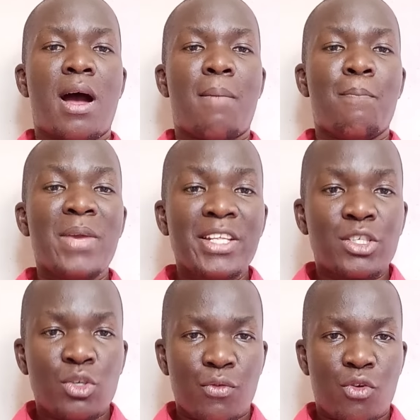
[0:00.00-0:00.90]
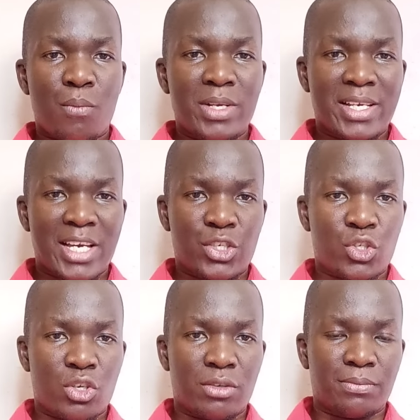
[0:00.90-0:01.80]
a means of
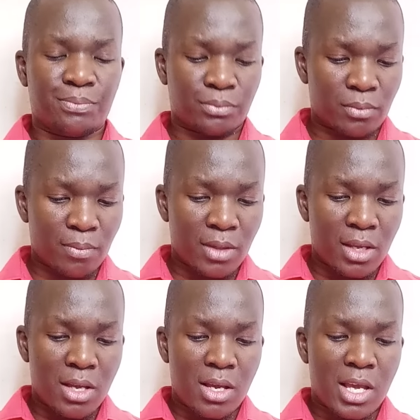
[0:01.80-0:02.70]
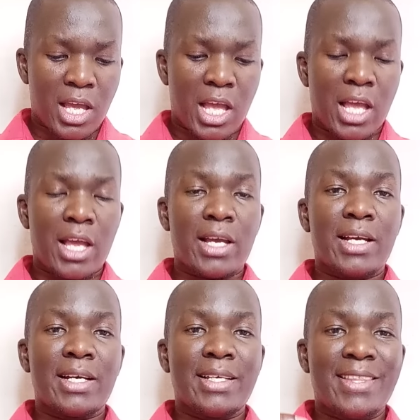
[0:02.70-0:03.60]
communication,
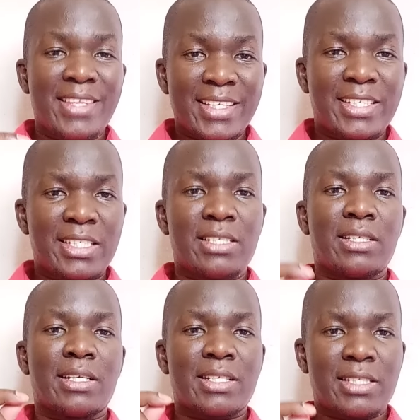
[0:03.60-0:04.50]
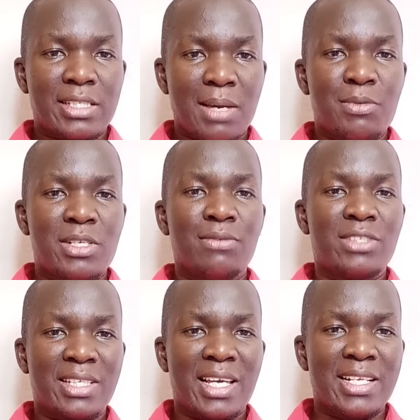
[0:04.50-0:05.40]
these receptive
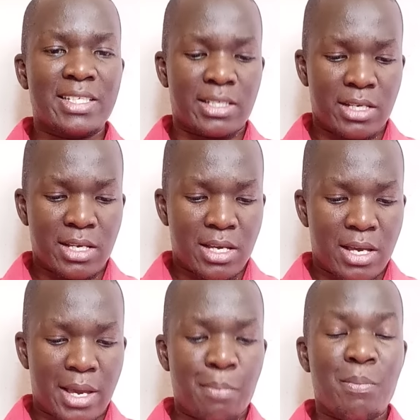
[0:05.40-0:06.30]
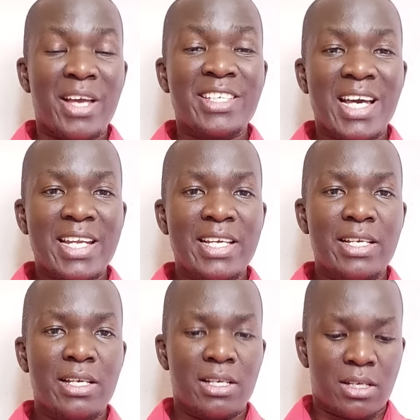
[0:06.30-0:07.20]
skills
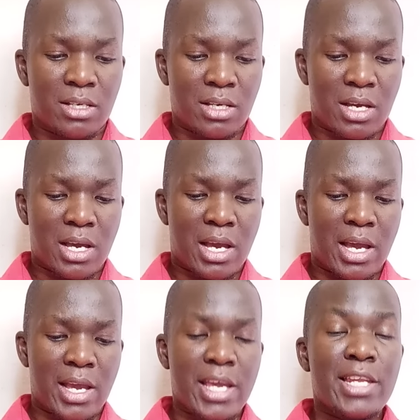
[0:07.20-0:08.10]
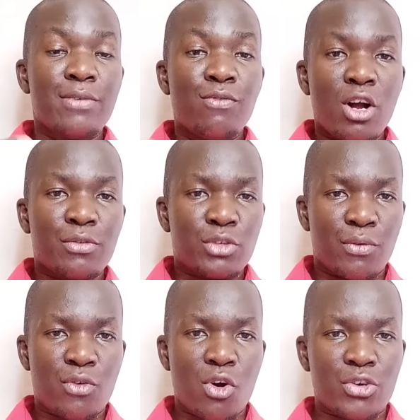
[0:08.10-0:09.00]
majorly involves,
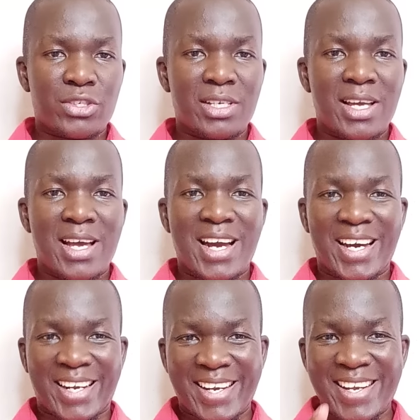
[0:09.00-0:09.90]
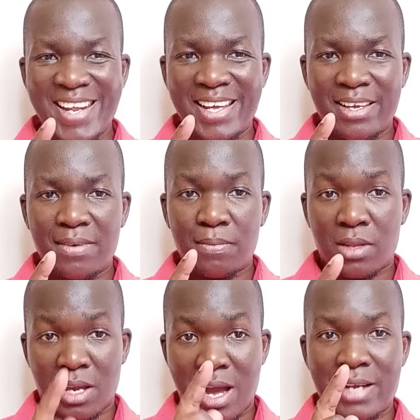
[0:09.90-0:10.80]
of course, reading
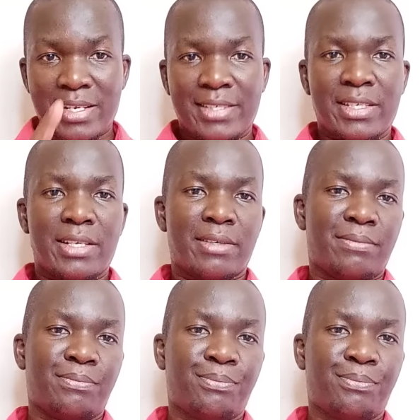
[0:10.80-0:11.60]
and listening.